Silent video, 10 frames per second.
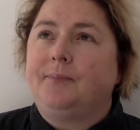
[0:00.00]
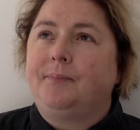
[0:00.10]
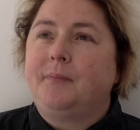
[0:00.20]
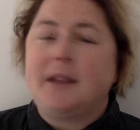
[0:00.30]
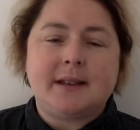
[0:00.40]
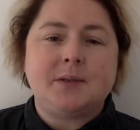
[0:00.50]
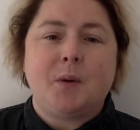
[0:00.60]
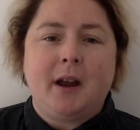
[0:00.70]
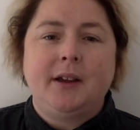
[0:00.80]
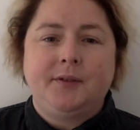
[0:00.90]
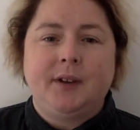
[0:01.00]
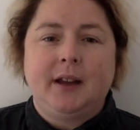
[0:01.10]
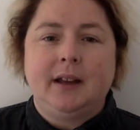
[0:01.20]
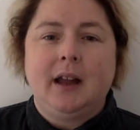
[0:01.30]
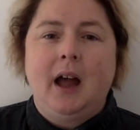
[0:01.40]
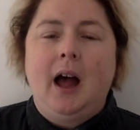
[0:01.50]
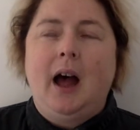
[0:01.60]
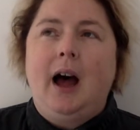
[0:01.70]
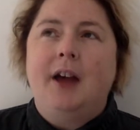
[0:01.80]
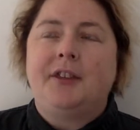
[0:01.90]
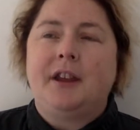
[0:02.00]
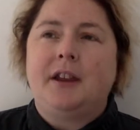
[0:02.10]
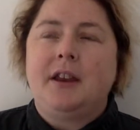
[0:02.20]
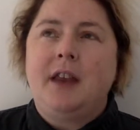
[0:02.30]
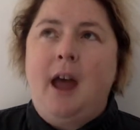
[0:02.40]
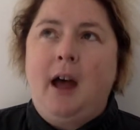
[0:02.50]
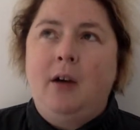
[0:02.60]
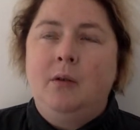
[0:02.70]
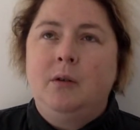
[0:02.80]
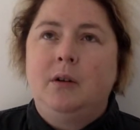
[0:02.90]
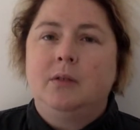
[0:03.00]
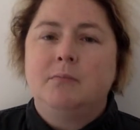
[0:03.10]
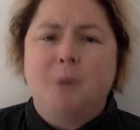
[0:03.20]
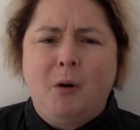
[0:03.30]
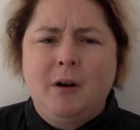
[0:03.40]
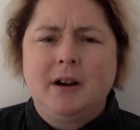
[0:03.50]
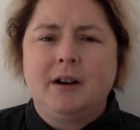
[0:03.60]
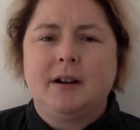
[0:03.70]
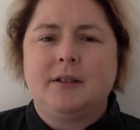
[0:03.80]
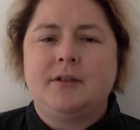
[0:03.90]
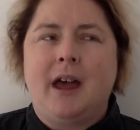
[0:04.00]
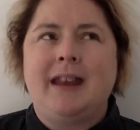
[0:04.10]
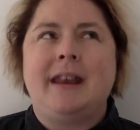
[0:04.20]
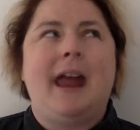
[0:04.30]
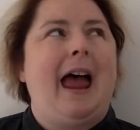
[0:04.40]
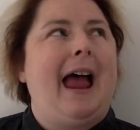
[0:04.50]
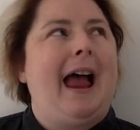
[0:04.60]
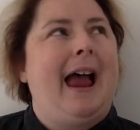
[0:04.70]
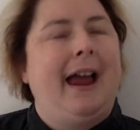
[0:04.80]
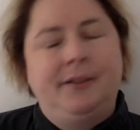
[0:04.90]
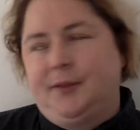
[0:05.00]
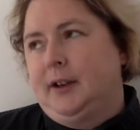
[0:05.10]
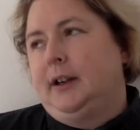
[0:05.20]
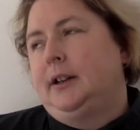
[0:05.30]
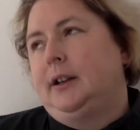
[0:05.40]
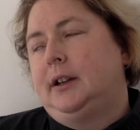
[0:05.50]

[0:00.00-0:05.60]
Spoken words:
this is what I feel. I think now more than ever,